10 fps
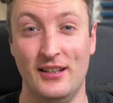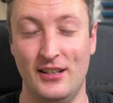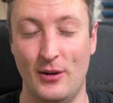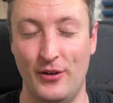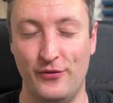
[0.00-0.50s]

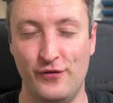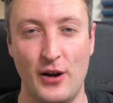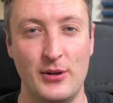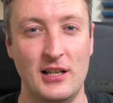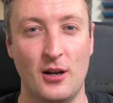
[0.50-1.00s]
I have
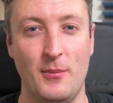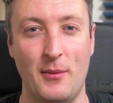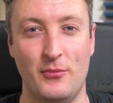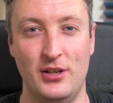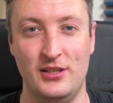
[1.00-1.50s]
very clear
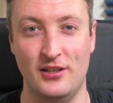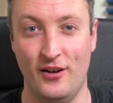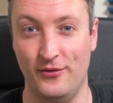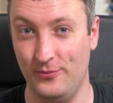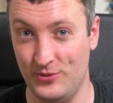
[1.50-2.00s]
memories
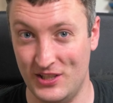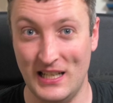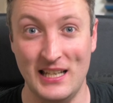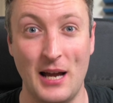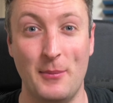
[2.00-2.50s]
of
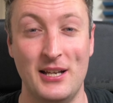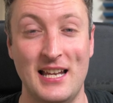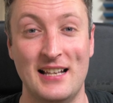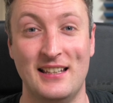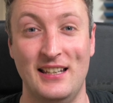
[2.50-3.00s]
sitting at my
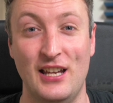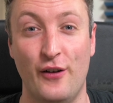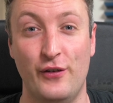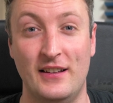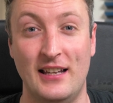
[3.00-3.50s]
desk in the
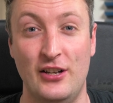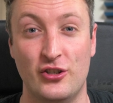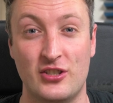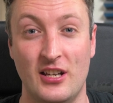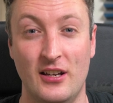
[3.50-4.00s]
office and
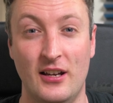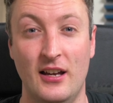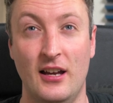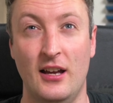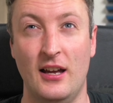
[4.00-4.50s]
just
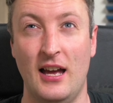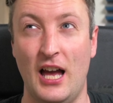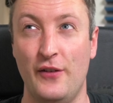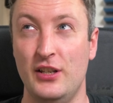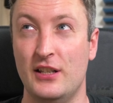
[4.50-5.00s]

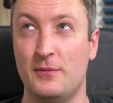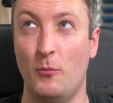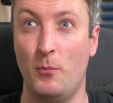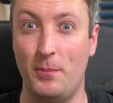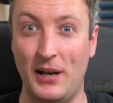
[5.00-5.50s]
having this
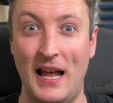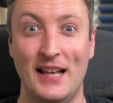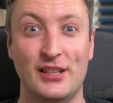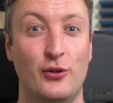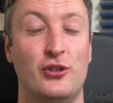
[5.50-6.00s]

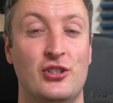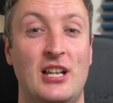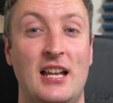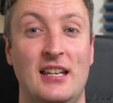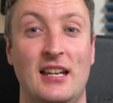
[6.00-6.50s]
blast of
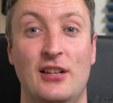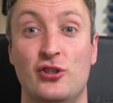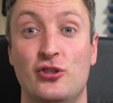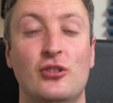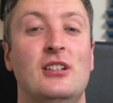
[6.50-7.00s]
understanding, and
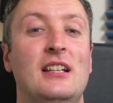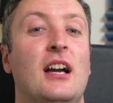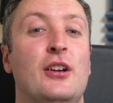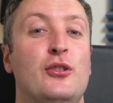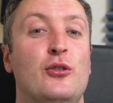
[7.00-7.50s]
suddenly
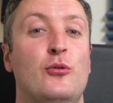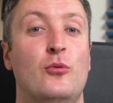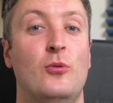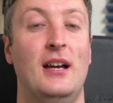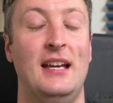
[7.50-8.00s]
I knew
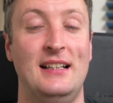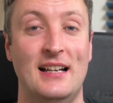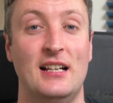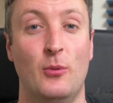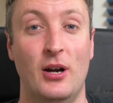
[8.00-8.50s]

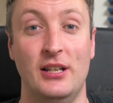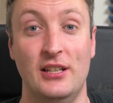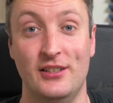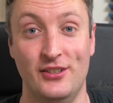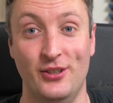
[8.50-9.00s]
exactly what I
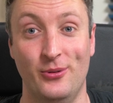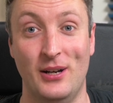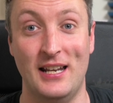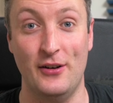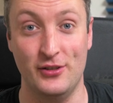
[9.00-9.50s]
needed to do
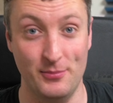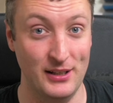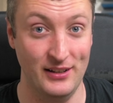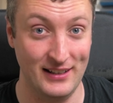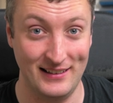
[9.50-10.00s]
and how to
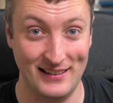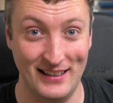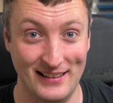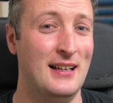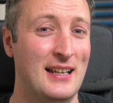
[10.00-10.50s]
build these
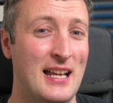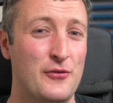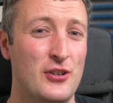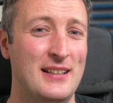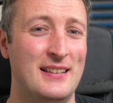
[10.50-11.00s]
things. And
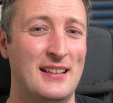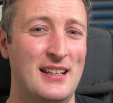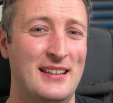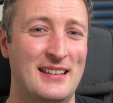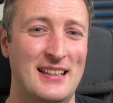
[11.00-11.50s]
after this kind
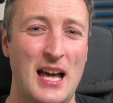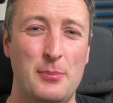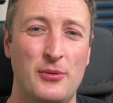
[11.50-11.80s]
of snap